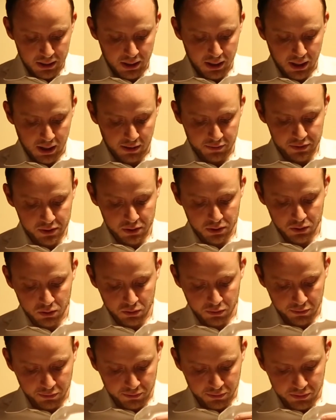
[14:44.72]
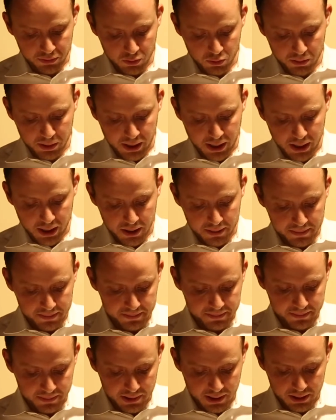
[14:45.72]
The afternoon flew by.
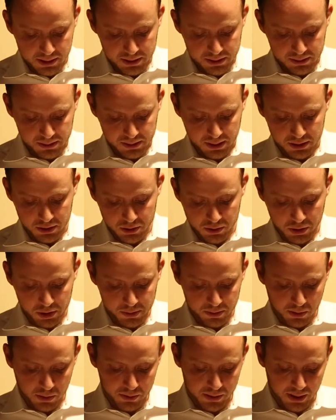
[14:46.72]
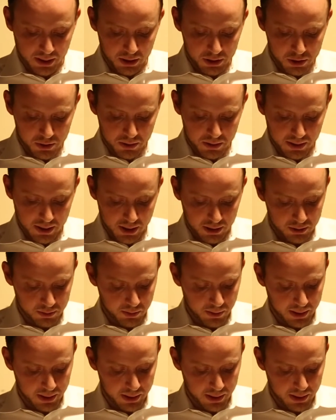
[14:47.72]
Sandro explored the intranet,